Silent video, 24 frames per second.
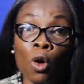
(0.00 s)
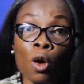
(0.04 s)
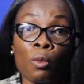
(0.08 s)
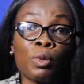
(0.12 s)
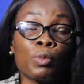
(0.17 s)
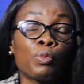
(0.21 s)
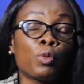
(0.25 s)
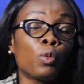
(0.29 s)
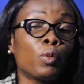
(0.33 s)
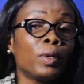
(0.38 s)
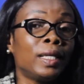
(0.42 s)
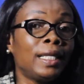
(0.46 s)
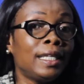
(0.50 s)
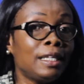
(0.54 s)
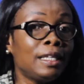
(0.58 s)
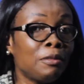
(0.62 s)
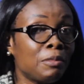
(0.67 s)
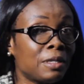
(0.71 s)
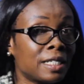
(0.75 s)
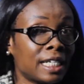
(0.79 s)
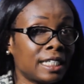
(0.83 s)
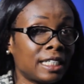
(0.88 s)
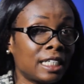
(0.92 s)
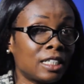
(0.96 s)
or people with
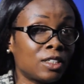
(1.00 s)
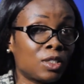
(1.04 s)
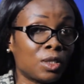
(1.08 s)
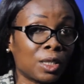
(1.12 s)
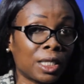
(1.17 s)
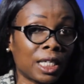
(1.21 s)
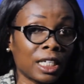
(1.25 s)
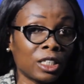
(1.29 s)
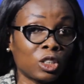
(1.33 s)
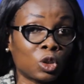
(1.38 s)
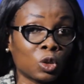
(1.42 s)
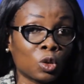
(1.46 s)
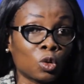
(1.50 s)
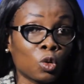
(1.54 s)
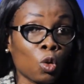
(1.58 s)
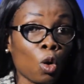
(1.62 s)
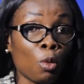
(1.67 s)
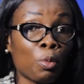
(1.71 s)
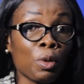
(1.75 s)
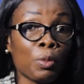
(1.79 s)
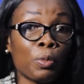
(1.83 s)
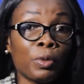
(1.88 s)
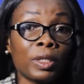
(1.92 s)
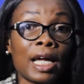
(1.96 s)
limited education
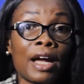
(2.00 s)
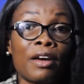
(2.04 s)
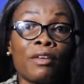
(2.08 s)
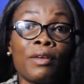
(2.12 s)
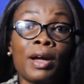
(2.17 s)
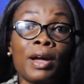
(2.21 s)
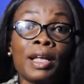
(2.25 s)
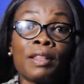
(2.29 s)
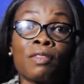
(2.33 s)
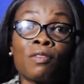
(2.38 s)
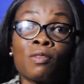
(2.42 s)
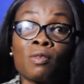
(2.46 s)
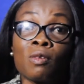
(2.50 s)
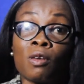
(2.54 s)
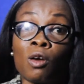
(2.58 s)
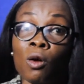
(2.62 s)
or people that read